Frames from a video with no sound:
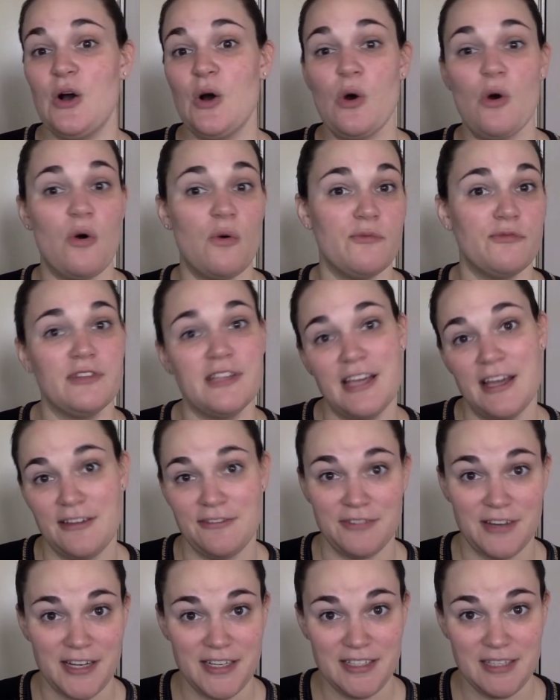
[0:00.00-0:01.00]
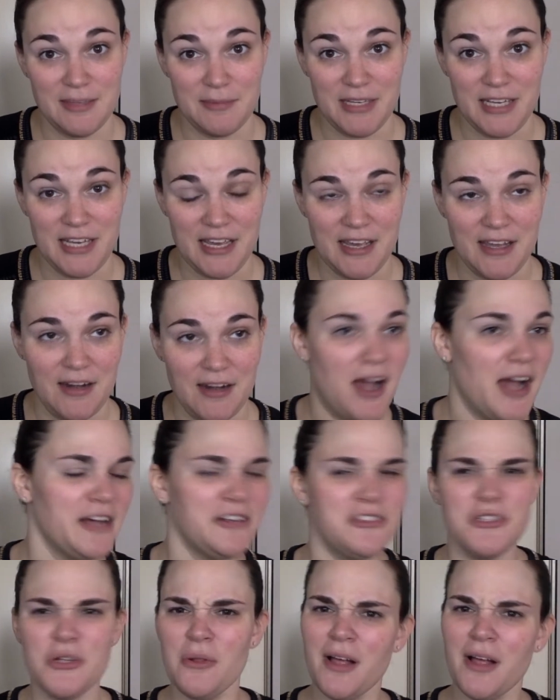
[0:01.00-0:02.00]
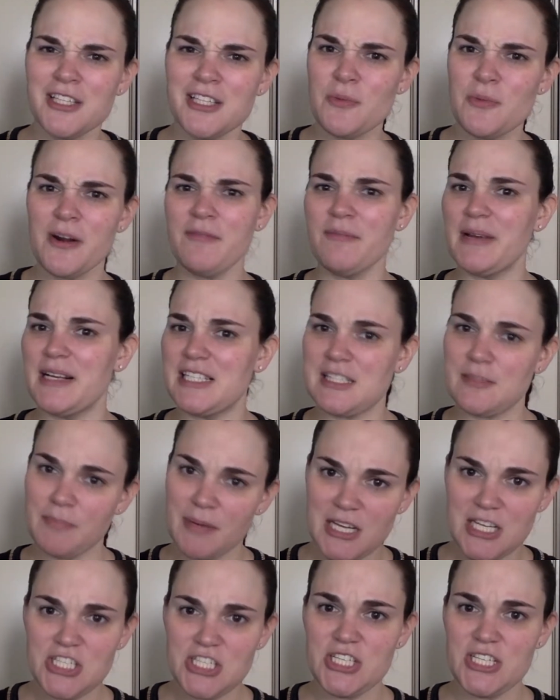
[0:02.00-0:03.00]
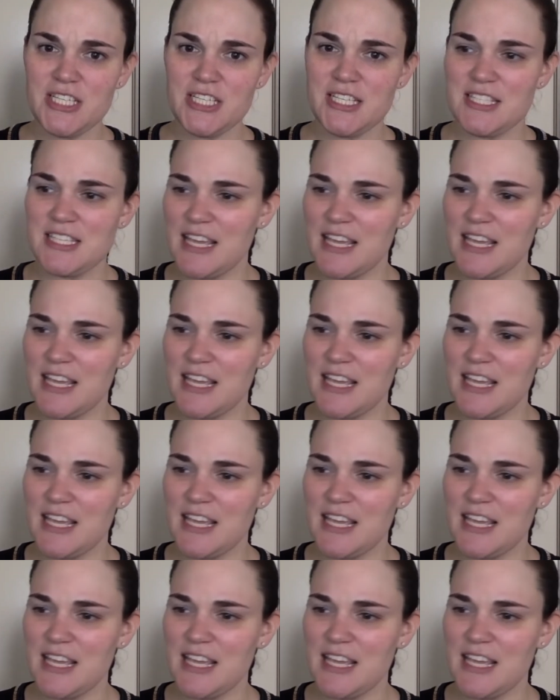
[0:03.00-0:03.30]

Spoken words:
Hopefully I find them again. I also lost one of my sponges,